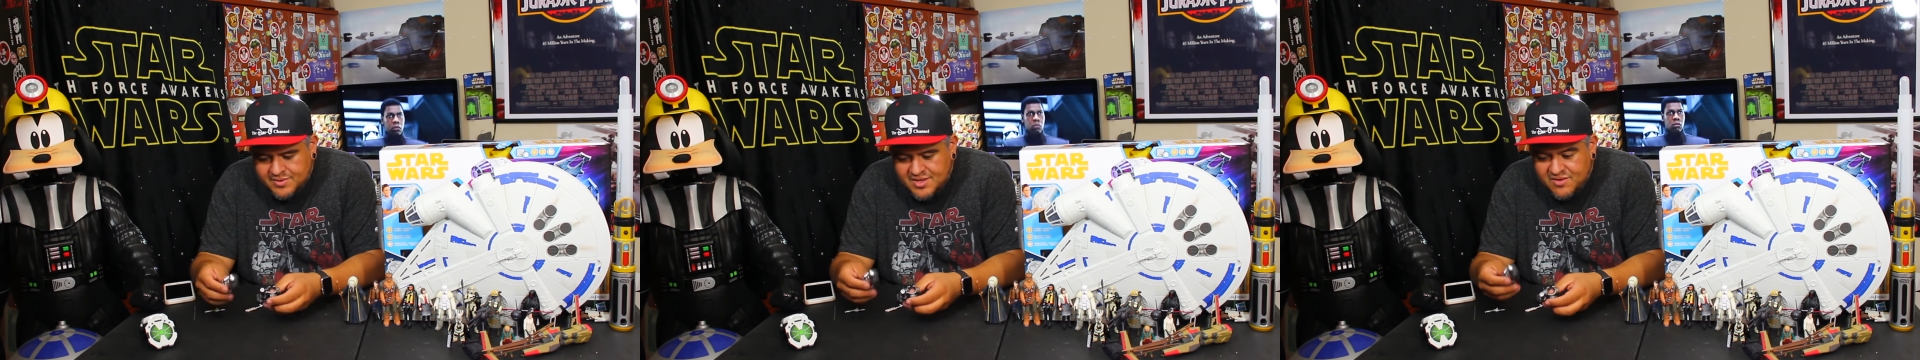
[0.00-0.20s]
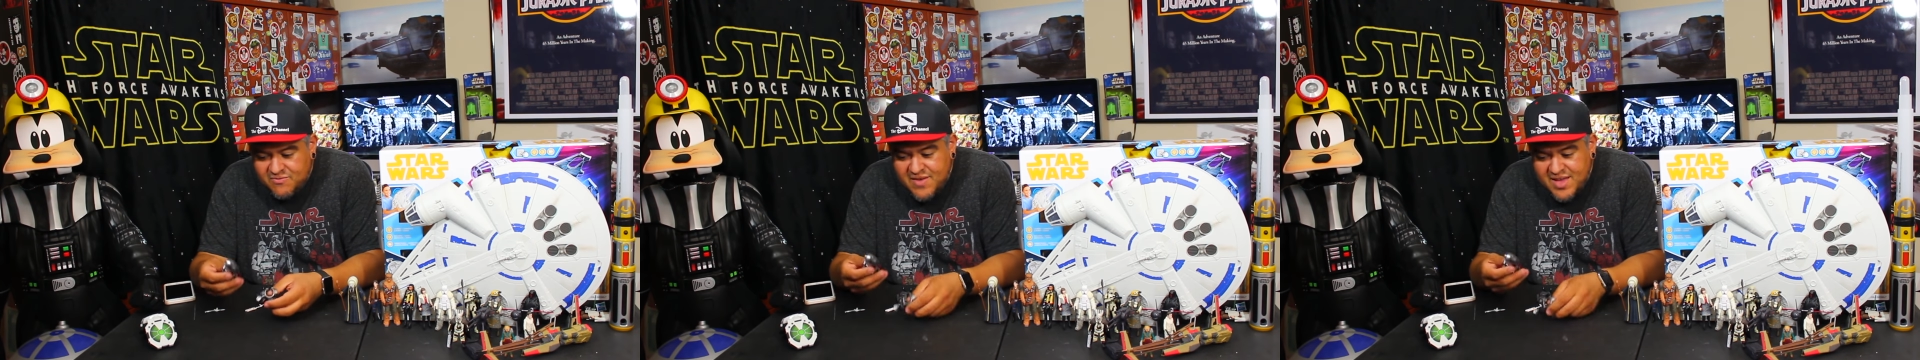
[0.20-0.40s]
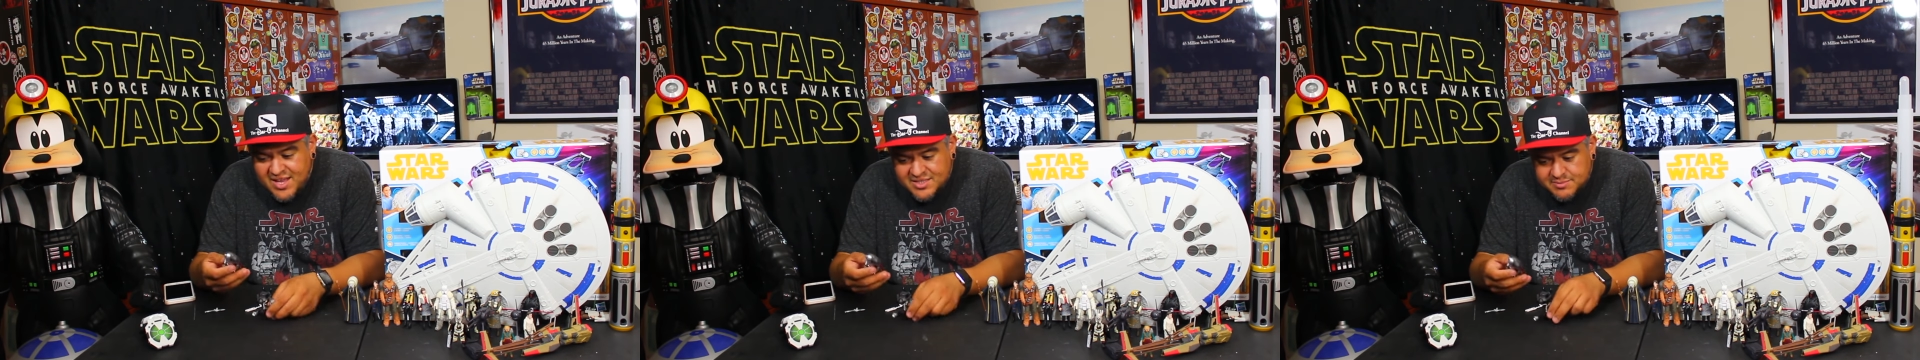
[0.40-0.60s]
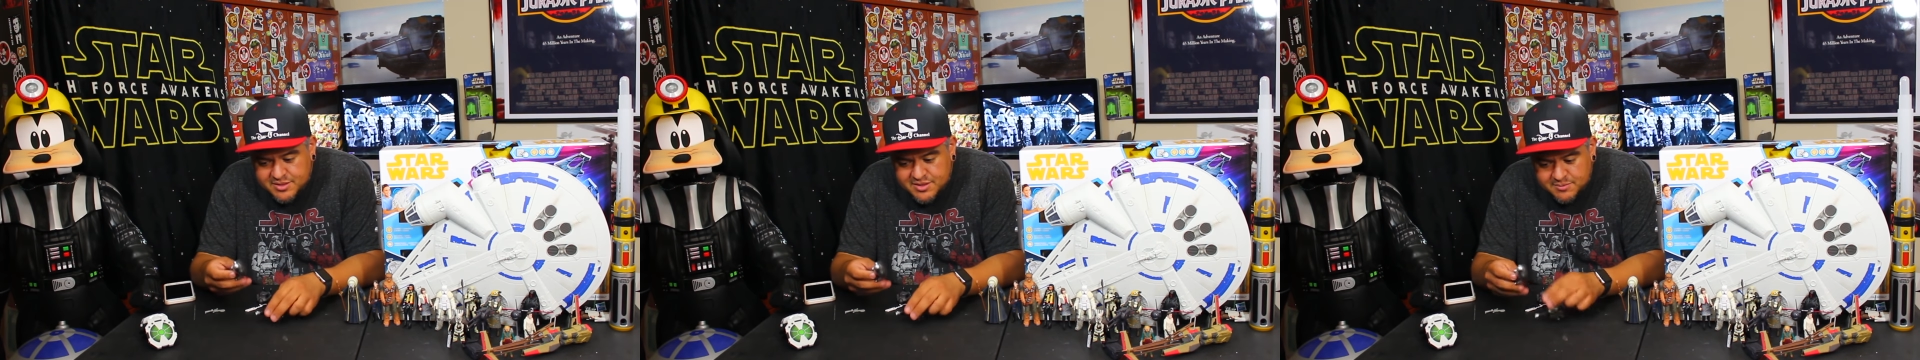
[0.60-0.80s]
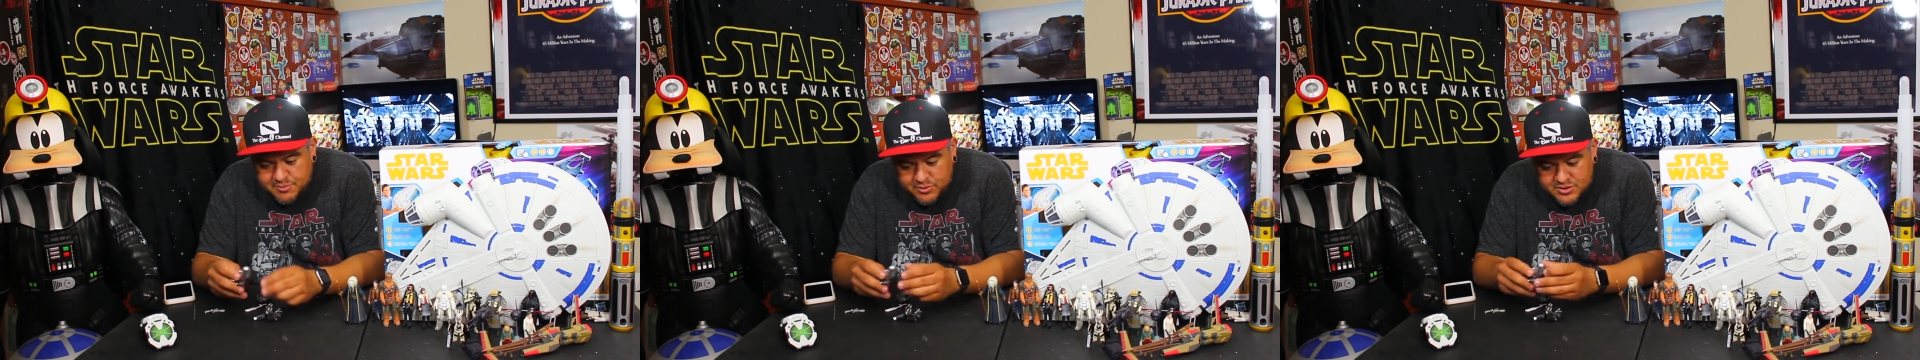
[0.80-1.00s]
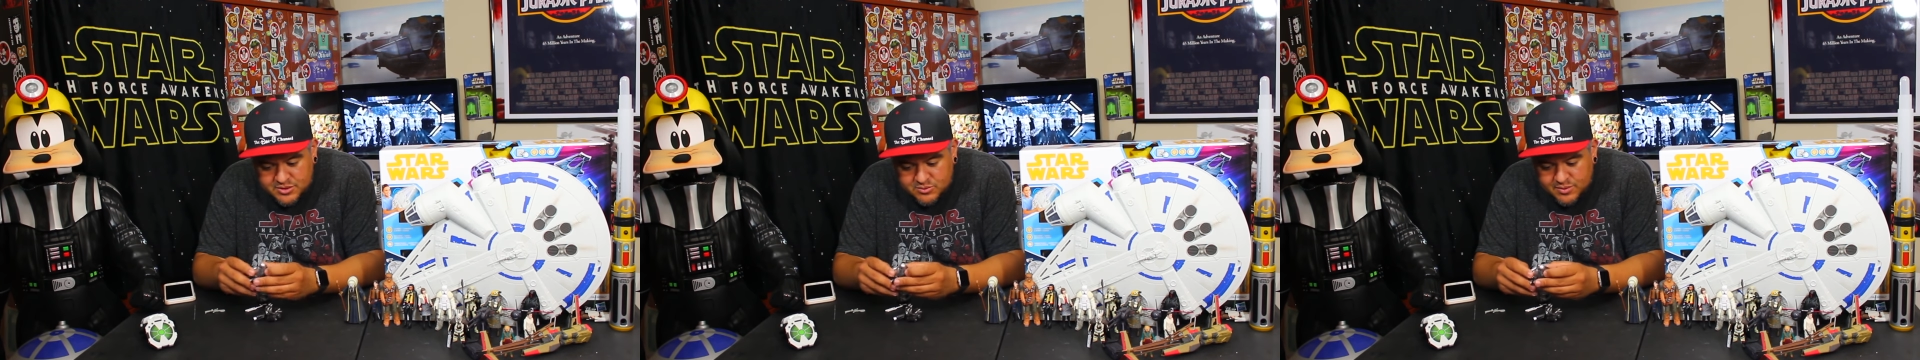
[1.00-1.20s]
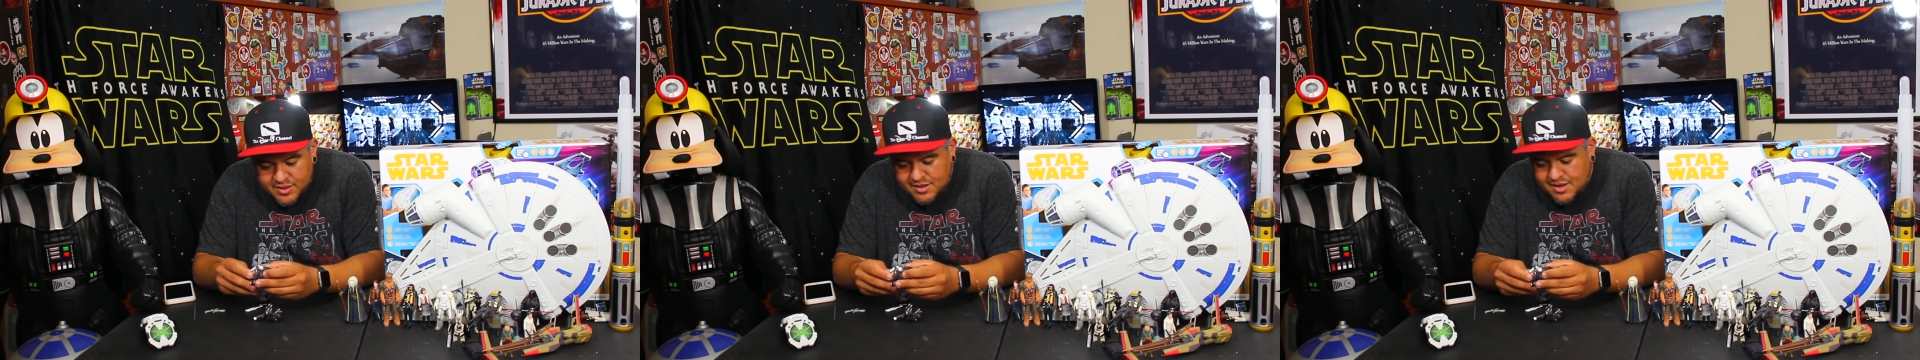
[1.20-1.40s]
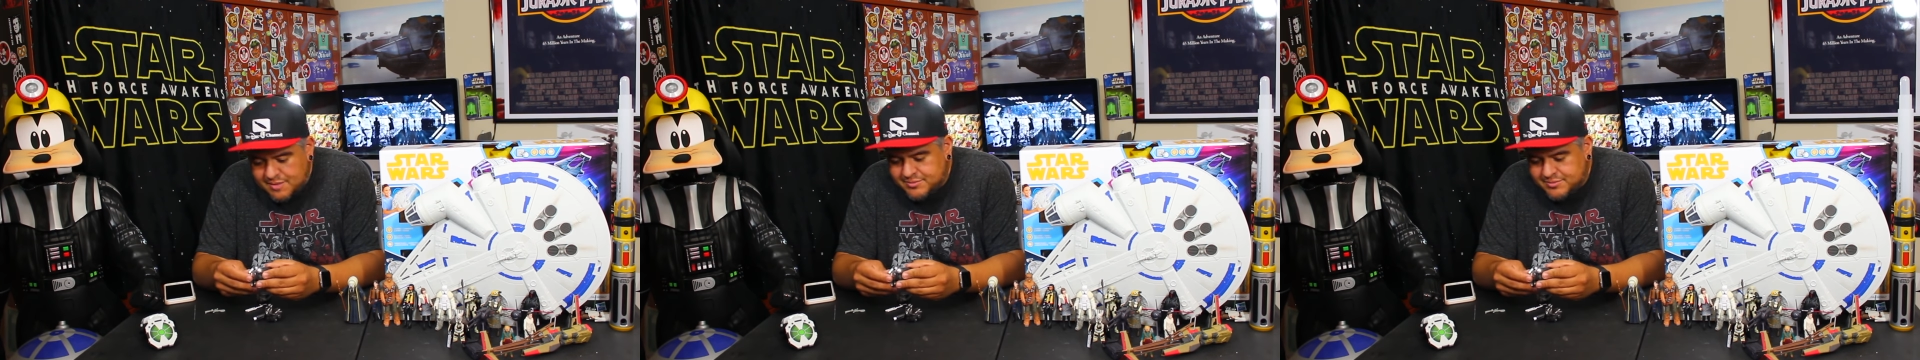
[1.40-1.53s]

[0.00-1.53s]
that Phasma's supposed to wear?